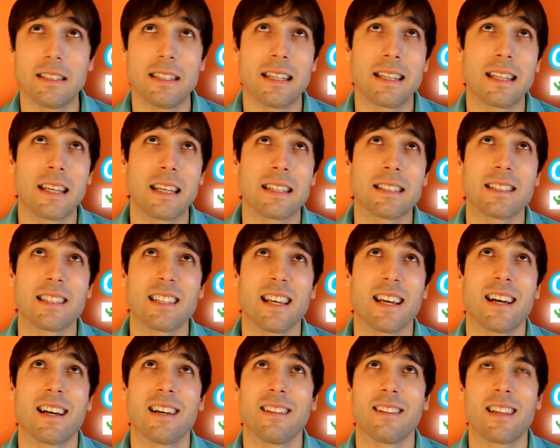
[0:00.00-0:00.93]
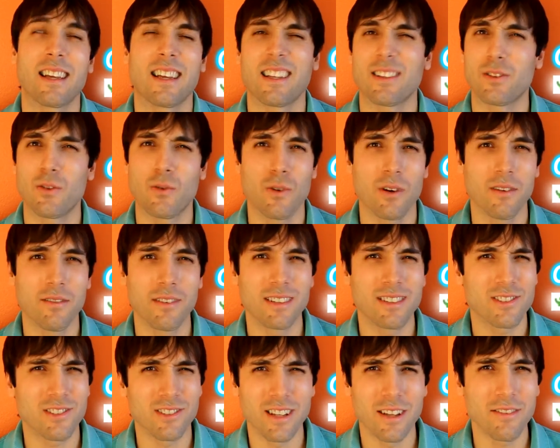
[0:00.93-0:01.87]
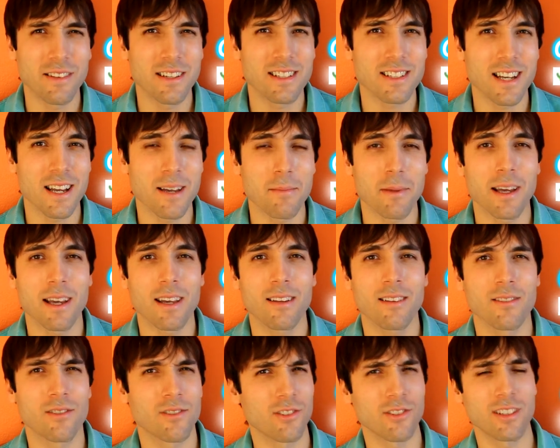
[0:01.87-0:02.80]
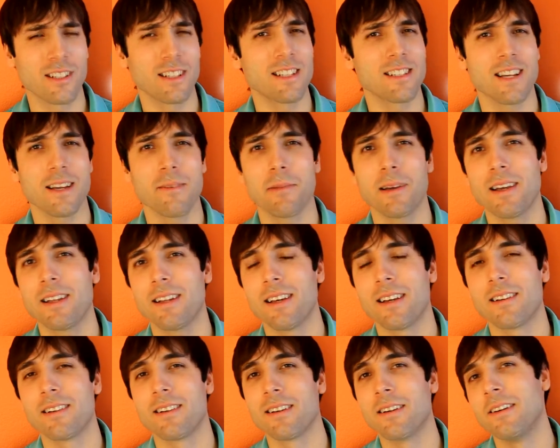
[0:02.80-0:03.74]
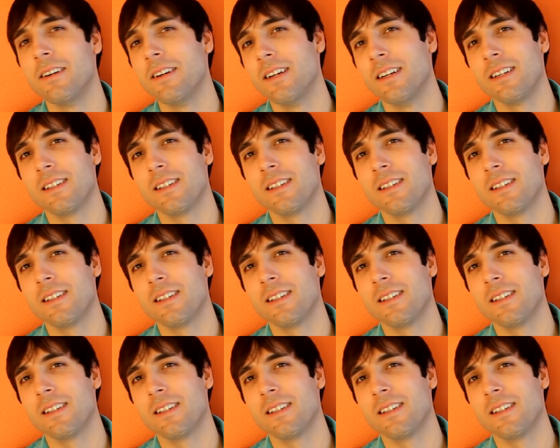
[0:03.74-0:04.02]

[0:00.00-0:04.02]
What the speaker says: think it's like a 12-inch or 11-inch iPad or 13-inch iPad. I don't know.